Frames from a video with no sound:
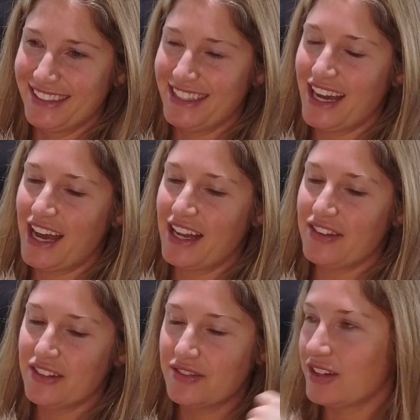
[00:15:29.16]
Yeah, and
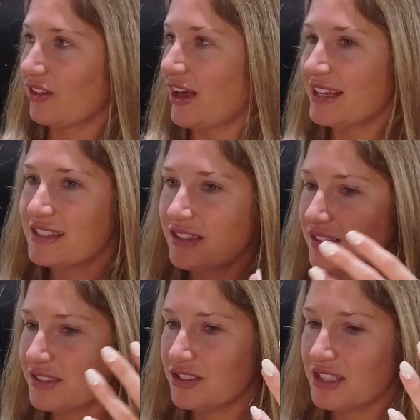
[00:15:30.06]
the lights are
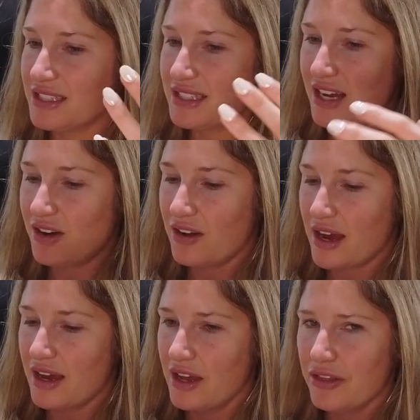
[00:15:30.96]
on the trees now.
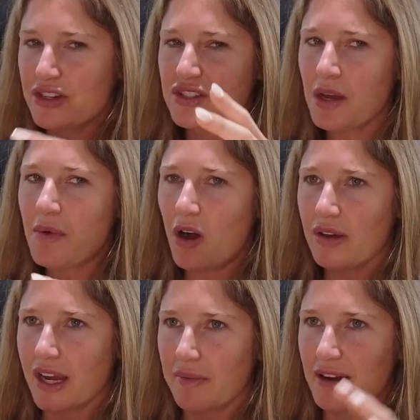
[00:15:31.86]
There's some all
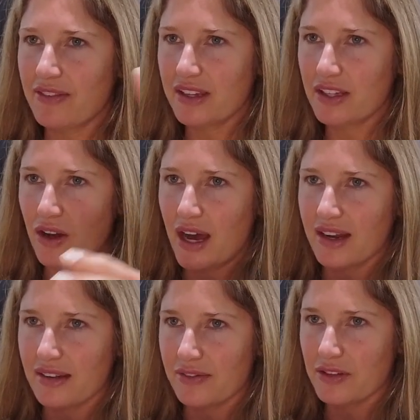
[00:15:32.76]
year, but I feel like y'all
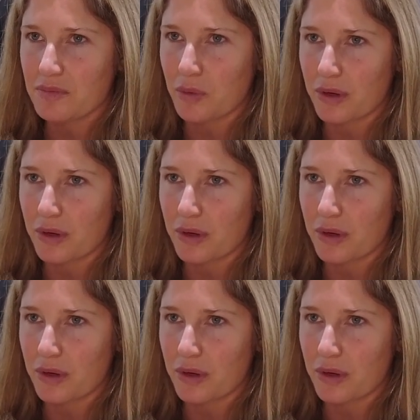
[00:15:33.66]
added a few more